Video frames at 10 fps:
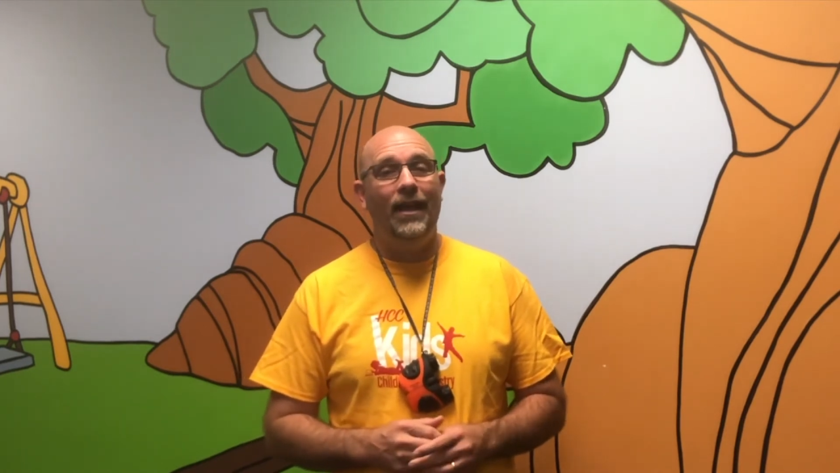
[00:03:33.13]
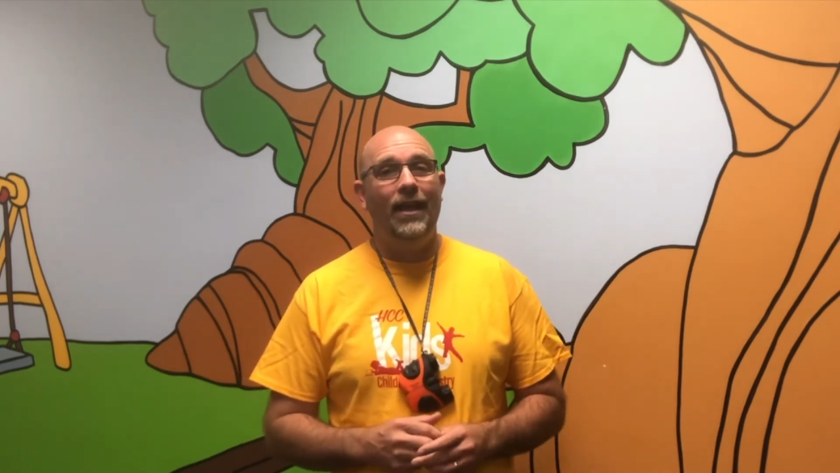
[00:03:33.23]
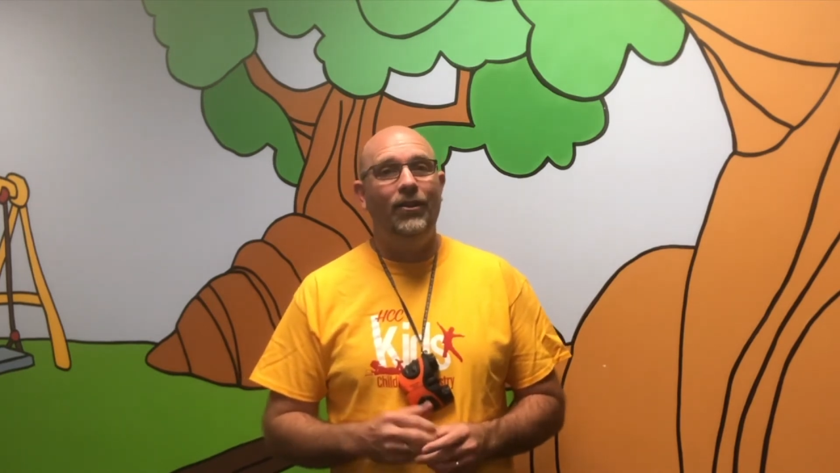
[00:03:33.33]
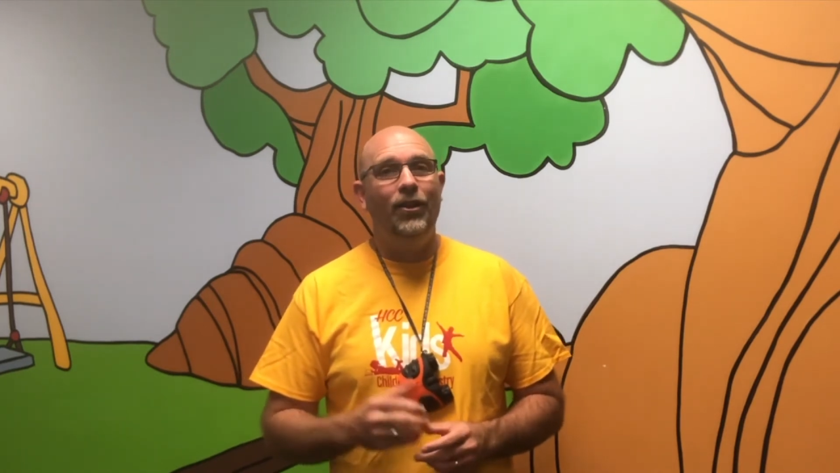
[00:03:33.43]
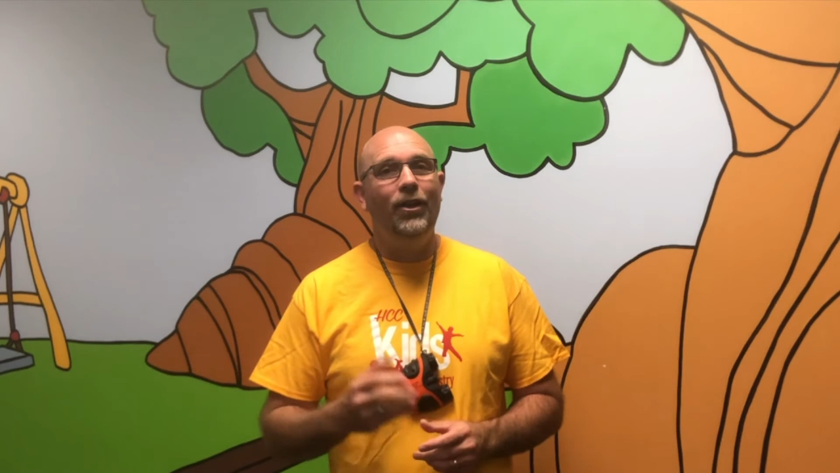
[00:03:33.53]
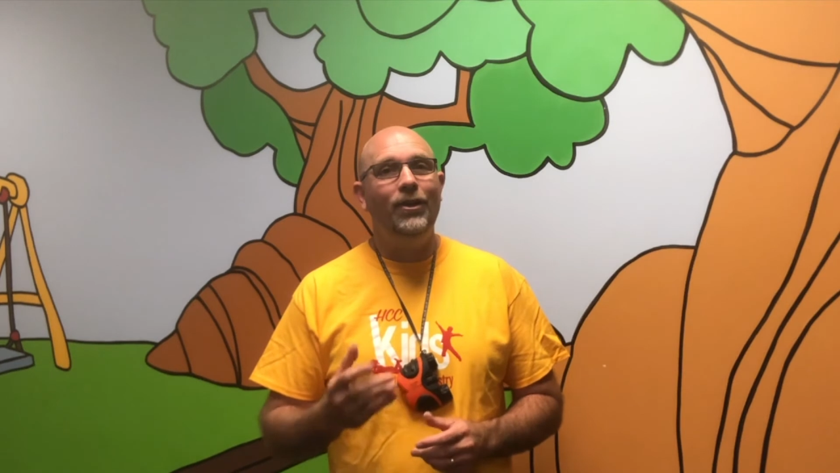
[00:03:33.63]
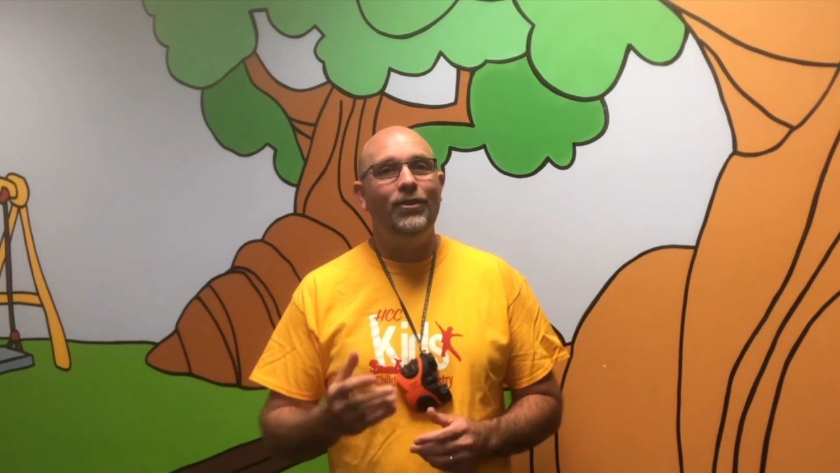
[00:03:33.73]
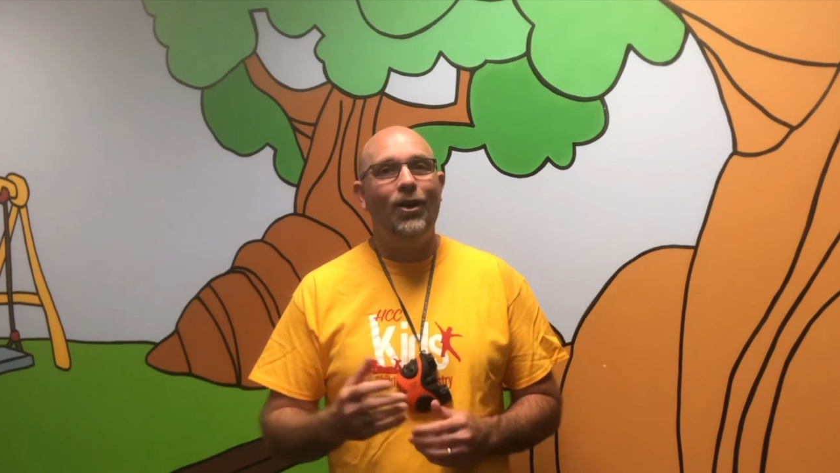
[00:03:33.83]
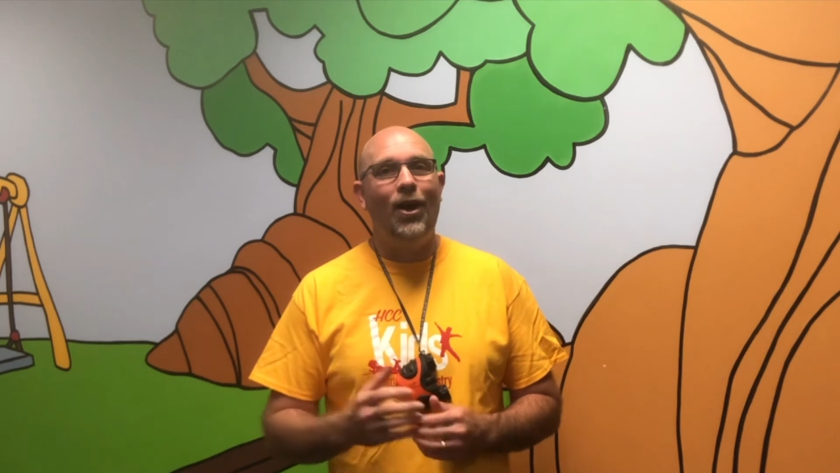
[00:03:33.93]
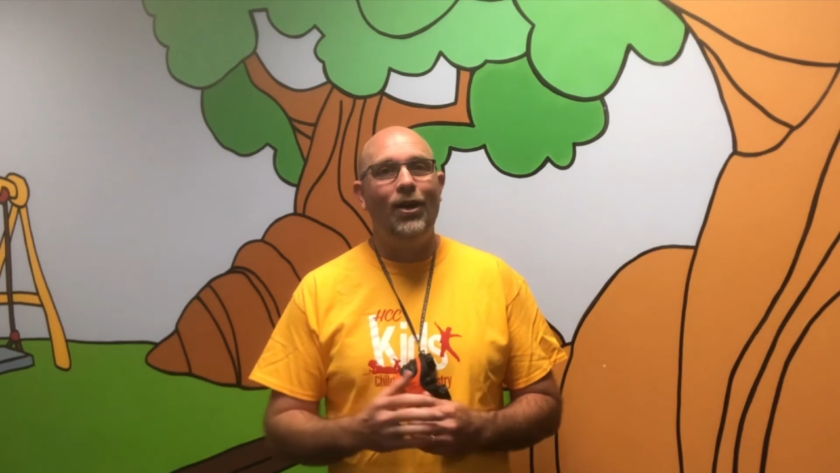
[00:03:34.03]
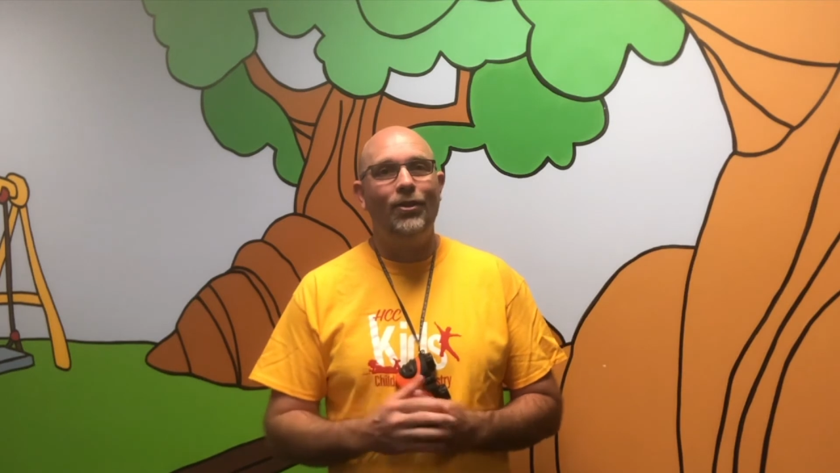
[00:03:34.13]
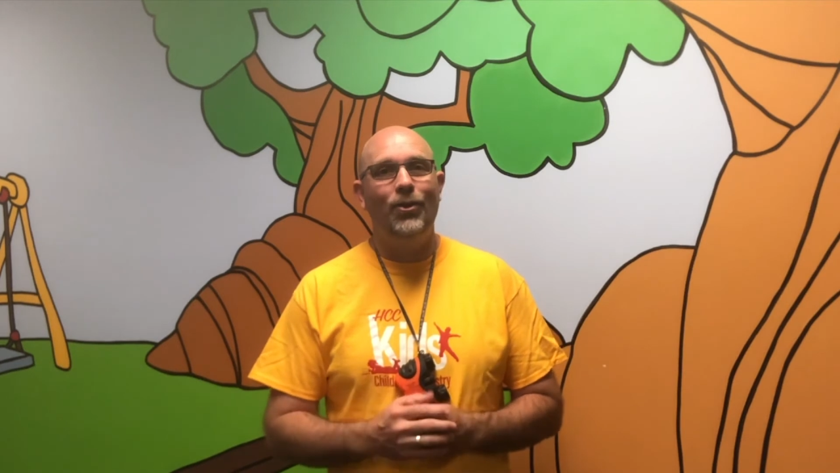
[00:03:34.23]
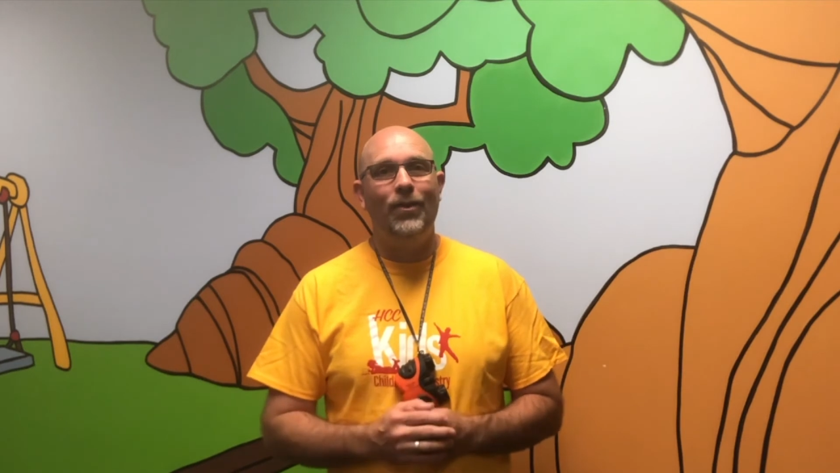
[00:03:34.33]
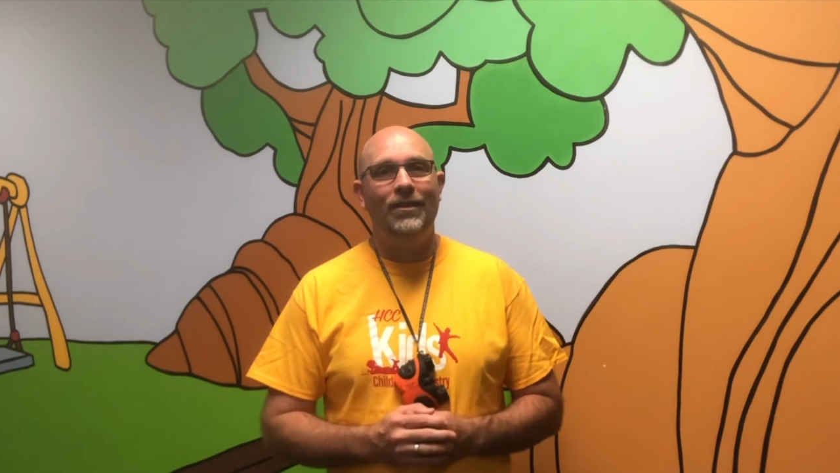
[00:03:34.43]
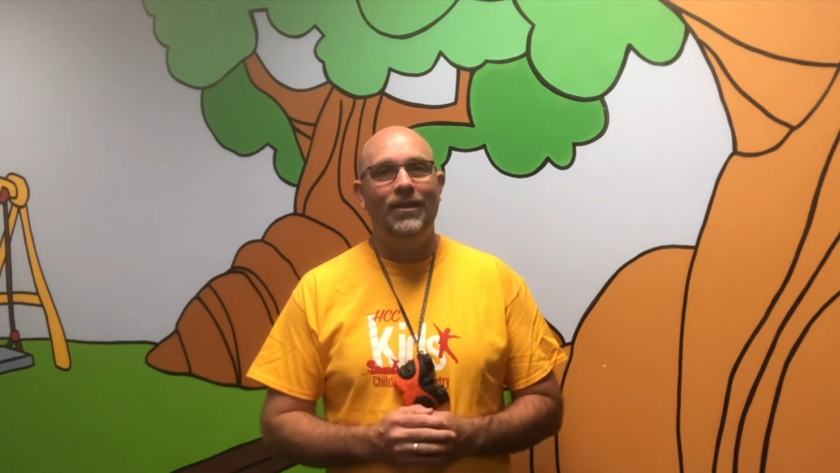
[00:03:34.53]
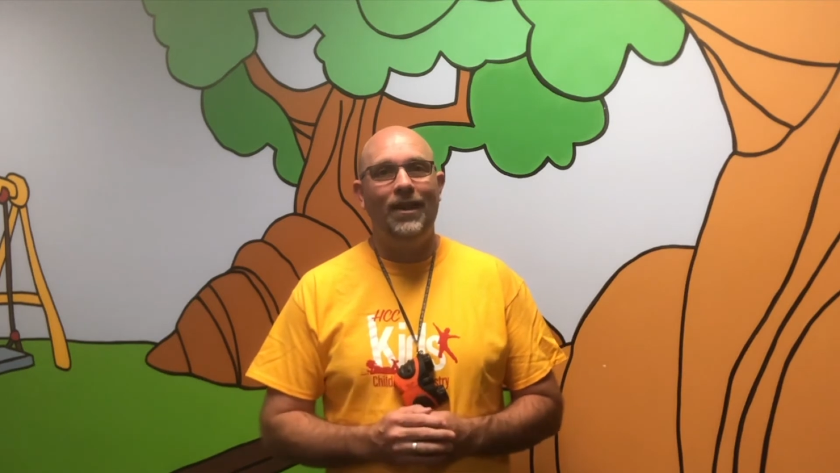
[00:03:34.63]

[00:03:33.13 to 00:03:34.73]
and they're gonna talk to us